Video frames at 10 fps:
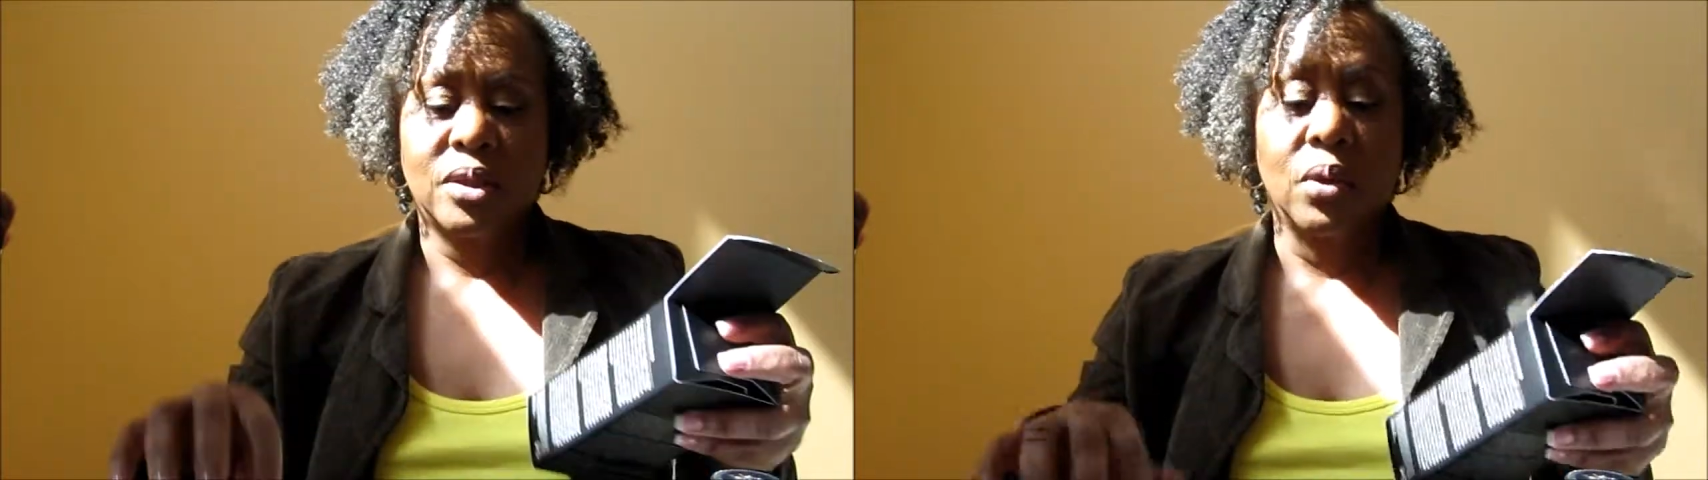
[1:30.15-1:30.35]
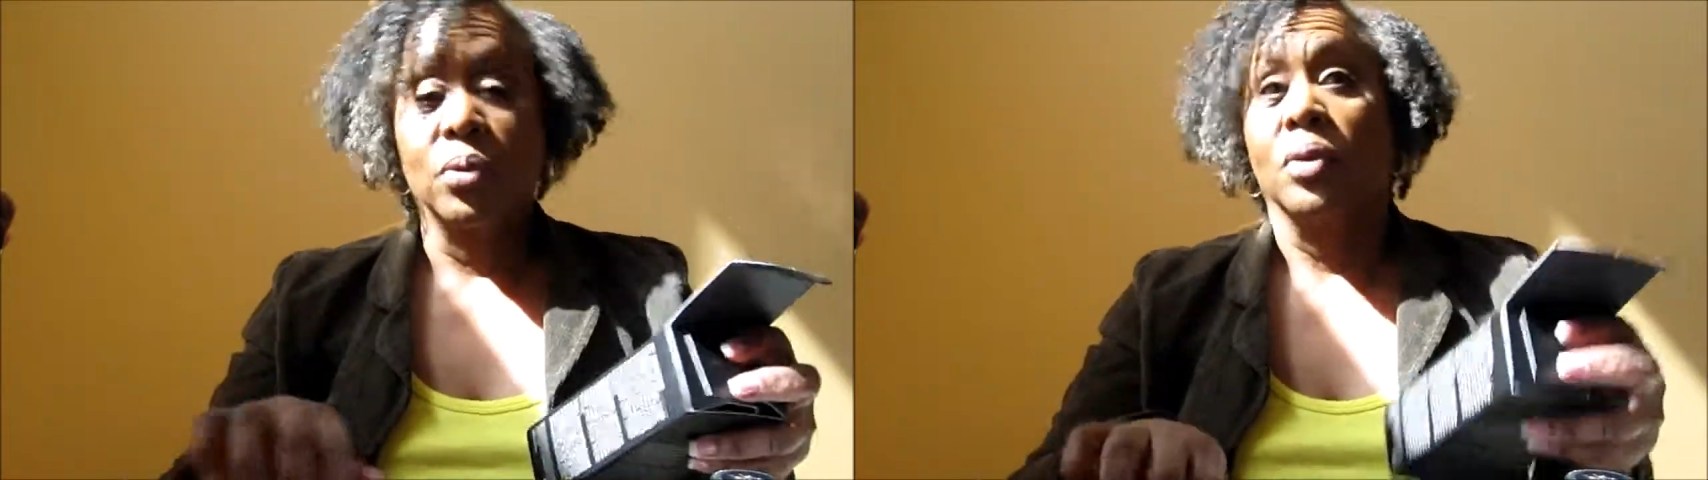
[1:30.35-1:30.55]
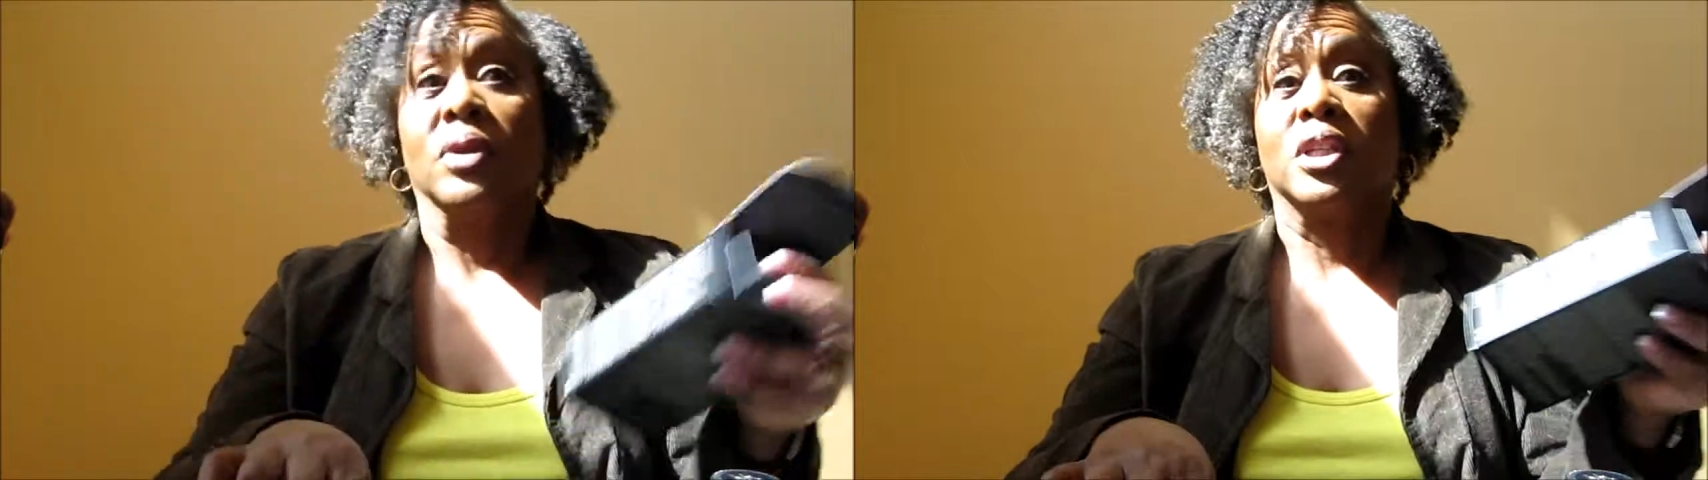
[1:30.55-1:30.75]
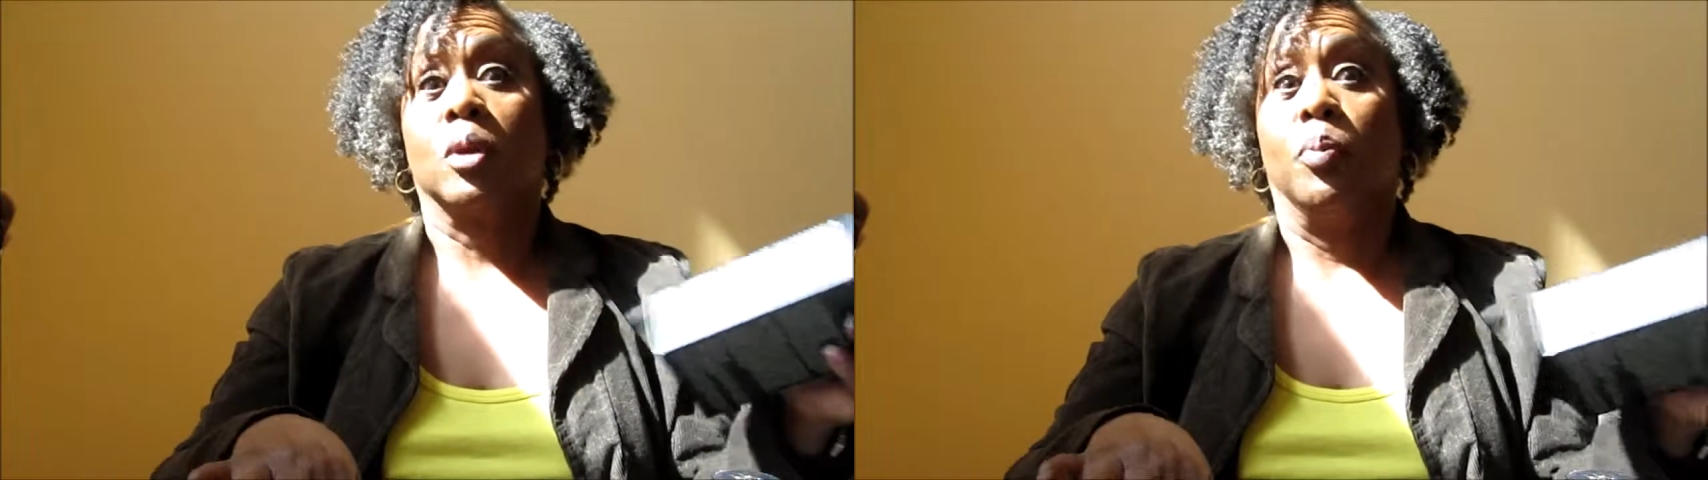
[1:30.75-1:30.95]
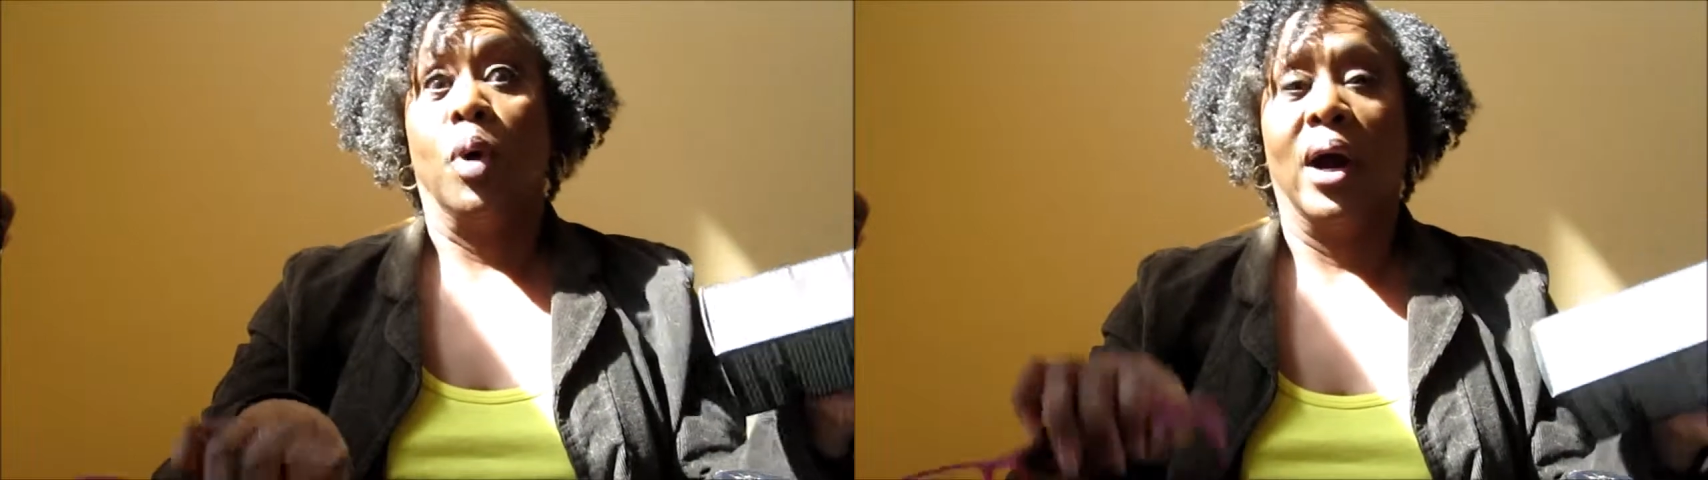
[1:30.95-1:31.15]
so the
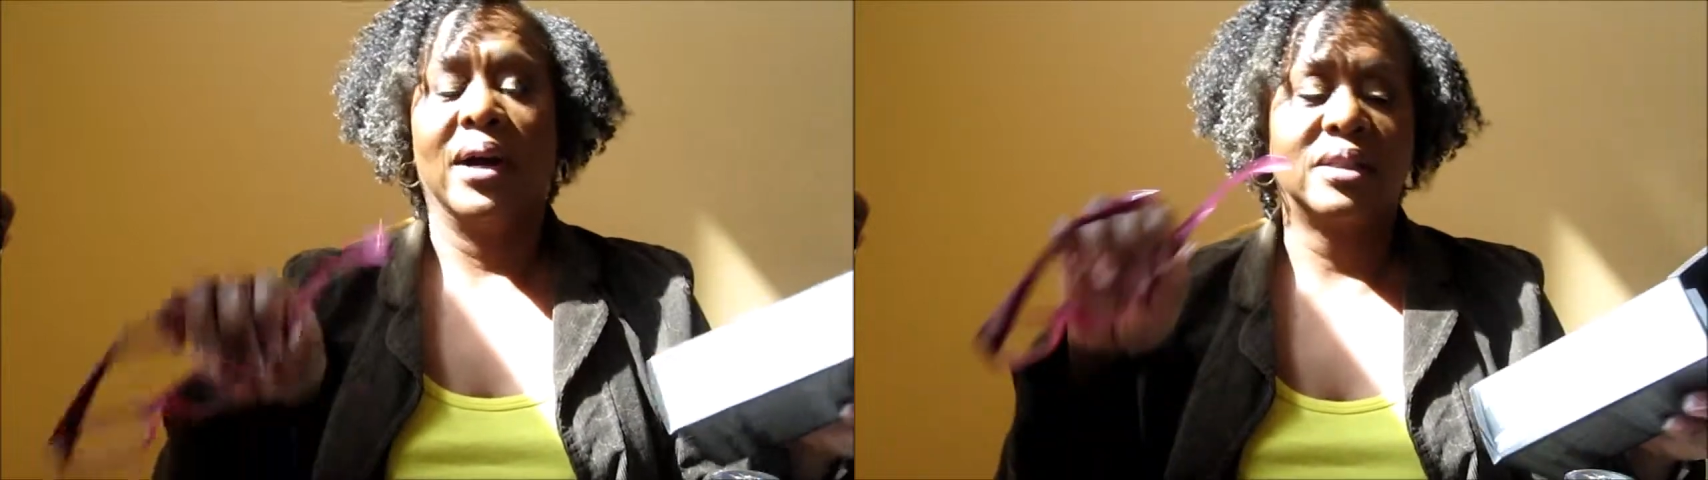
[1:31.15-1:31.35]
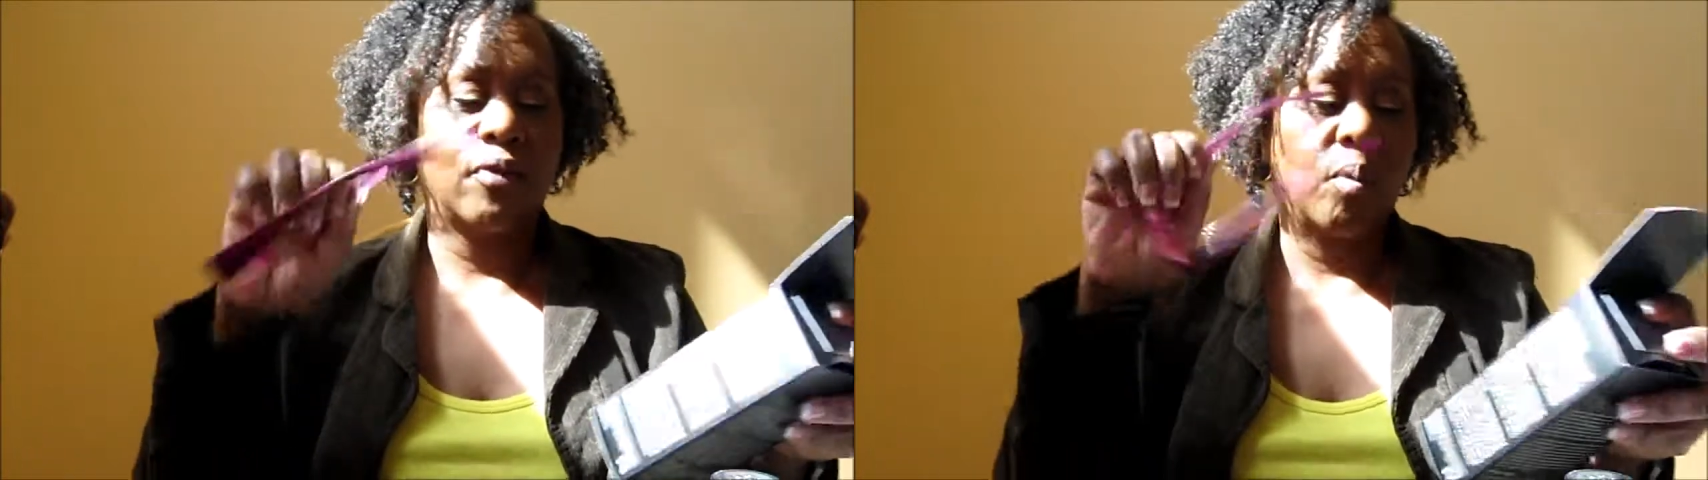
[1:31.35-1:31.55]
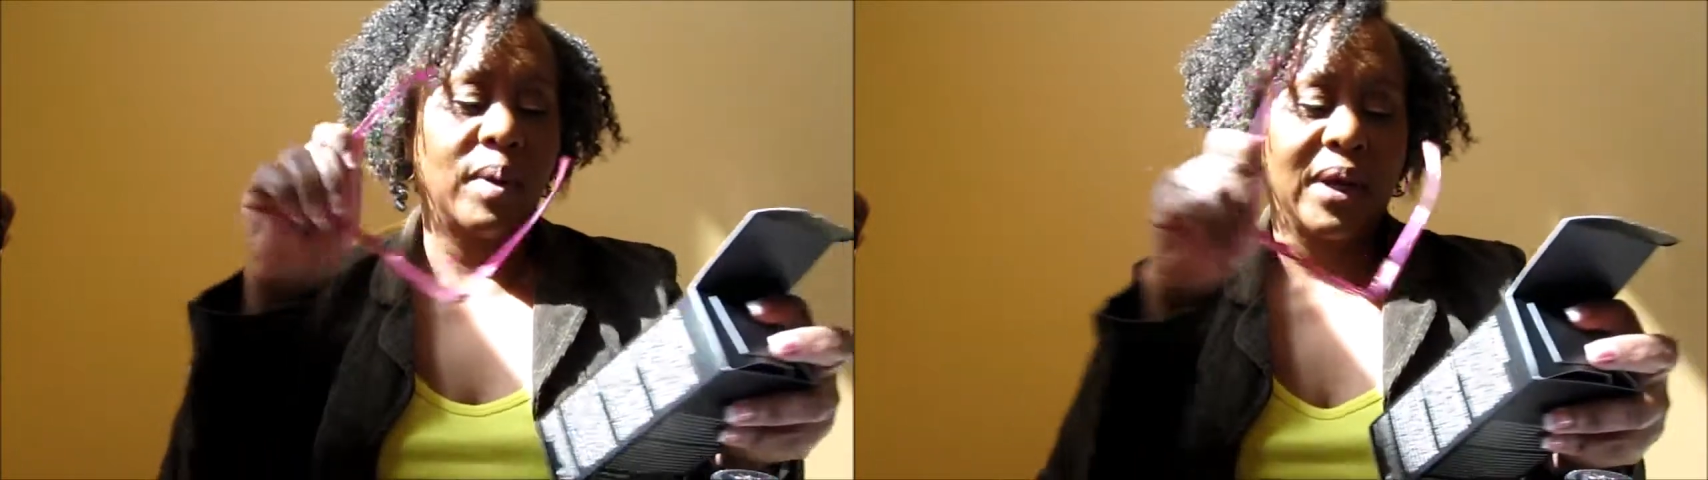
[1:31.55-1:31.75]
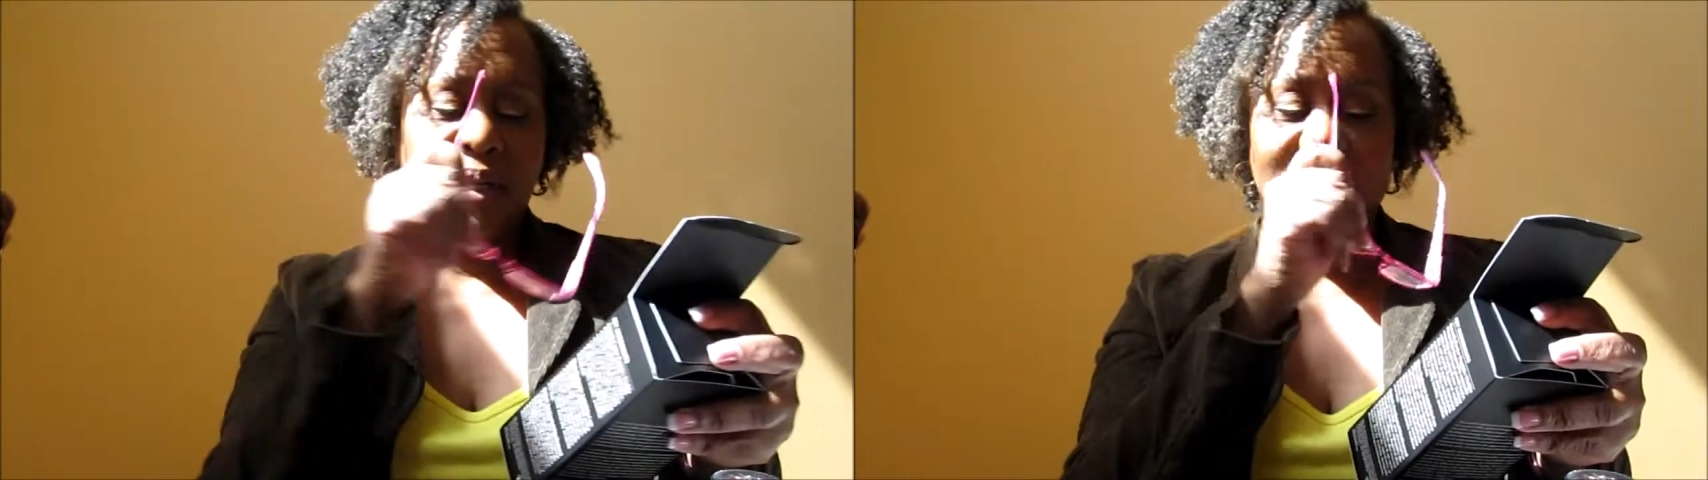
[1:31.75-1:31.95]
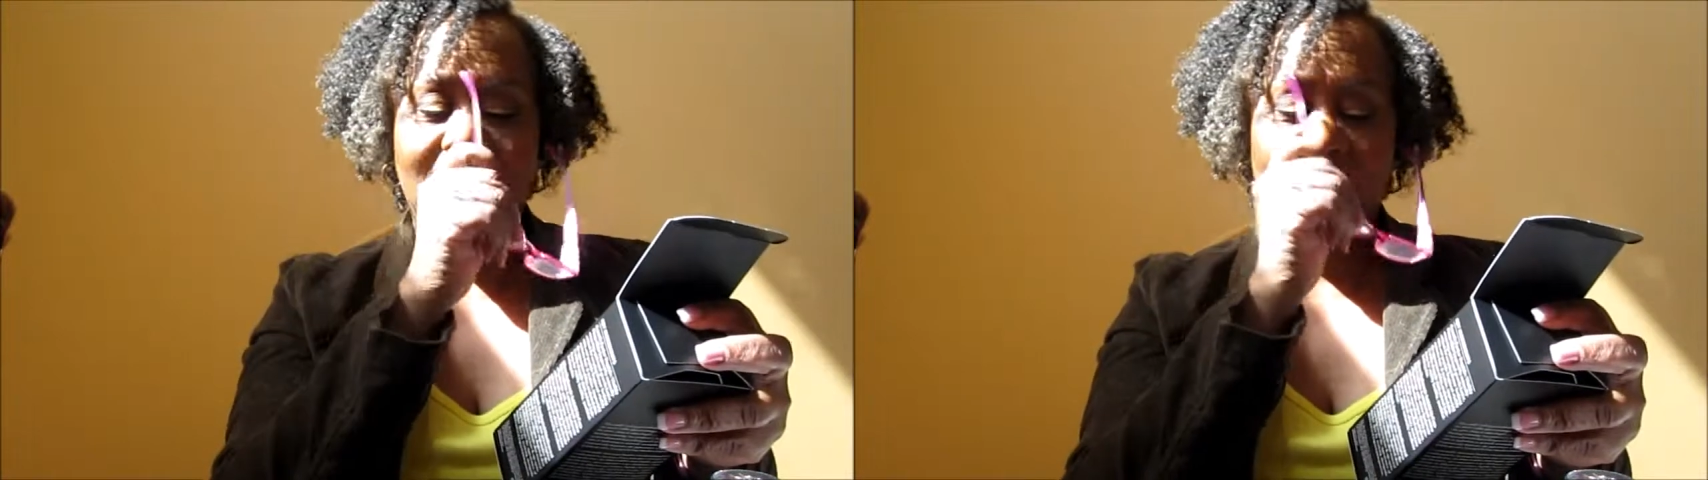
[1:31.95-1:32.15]
surprise of opening
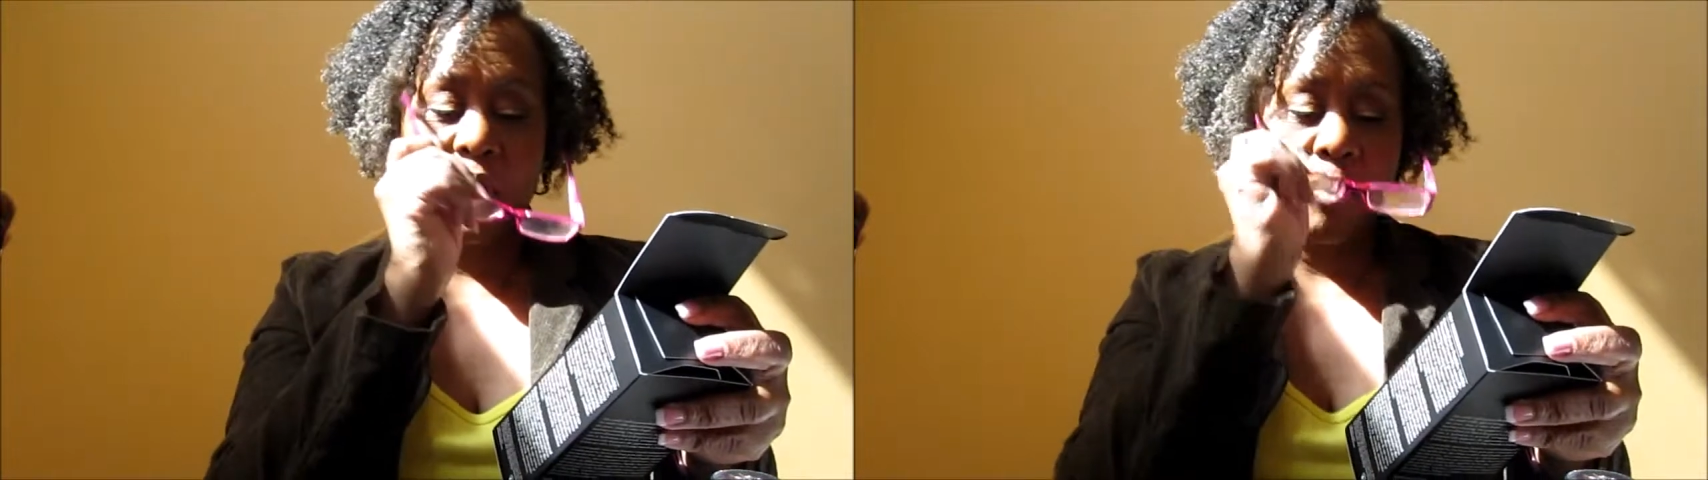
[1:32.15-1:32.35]
it's not there,